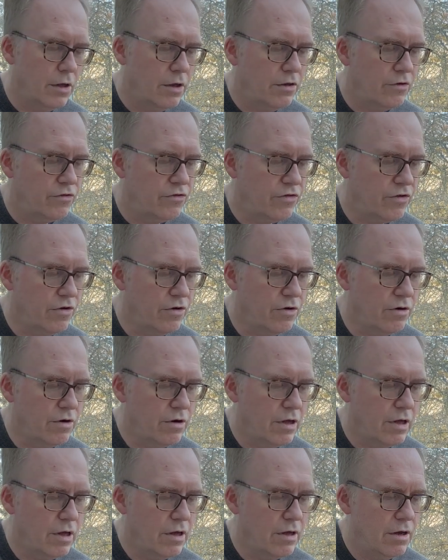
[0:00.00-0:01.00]
So
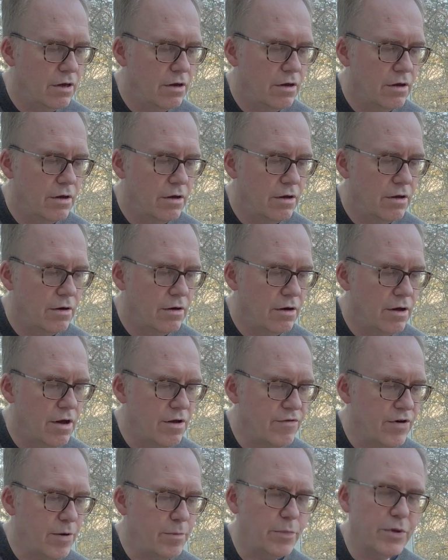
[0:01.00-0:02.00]

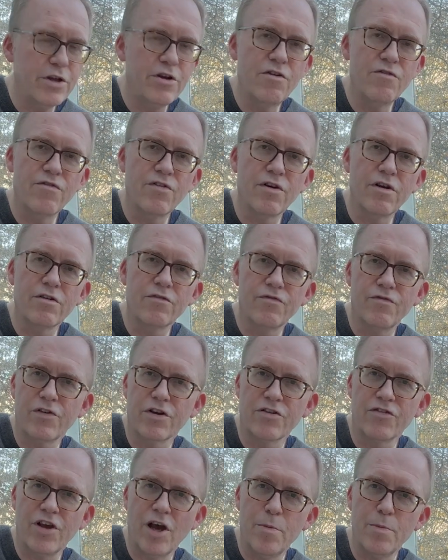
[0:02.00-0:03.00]
if I'm playing over, for
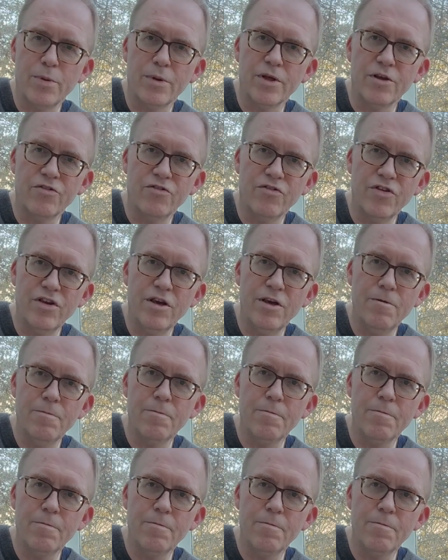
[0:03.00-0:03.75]
example, a C,